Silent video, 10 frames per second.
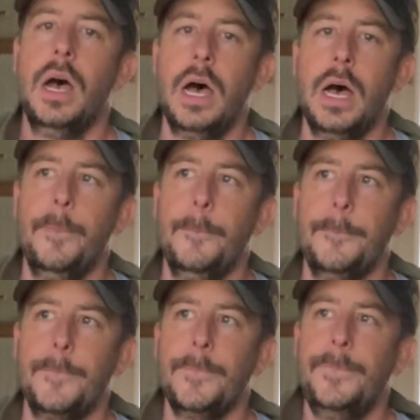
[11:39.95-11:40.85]

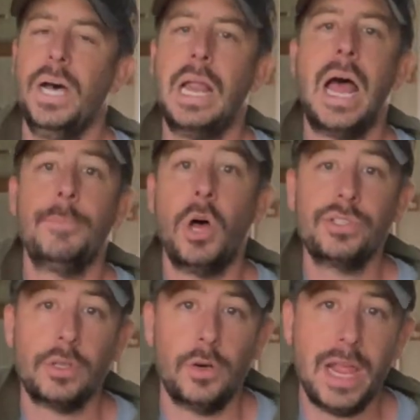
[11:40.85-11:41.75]
But I'm
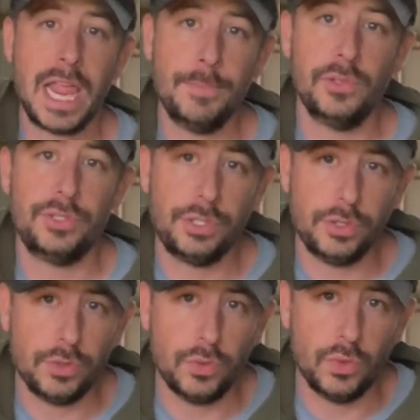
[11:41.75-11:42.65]
also able
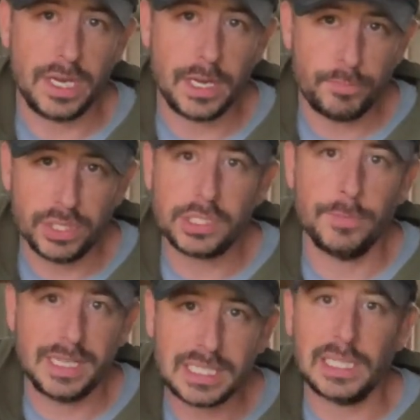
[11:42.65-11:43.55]
to put
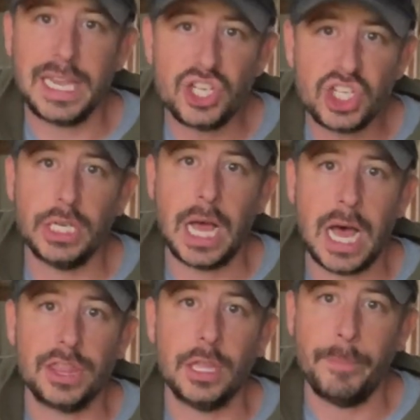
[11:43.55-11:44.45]
some insulation
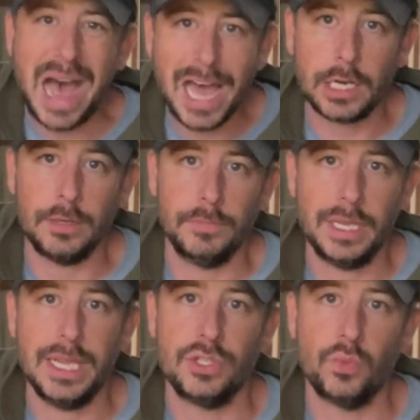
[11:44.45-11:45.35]
on the bottom
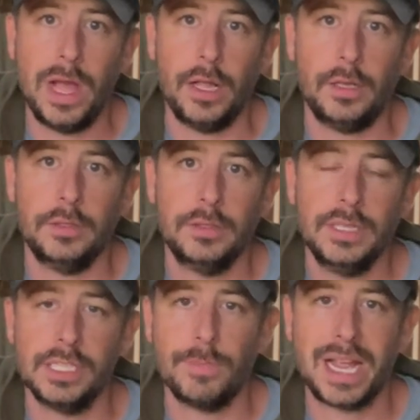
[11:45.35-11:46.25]
as well,
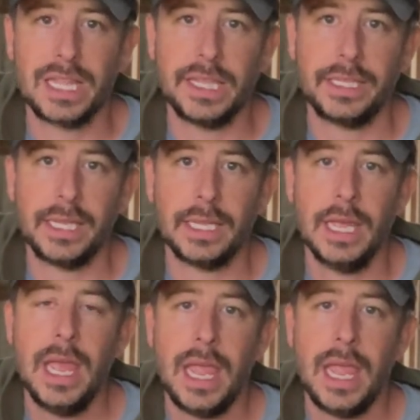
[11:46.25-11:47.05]
is my thinking.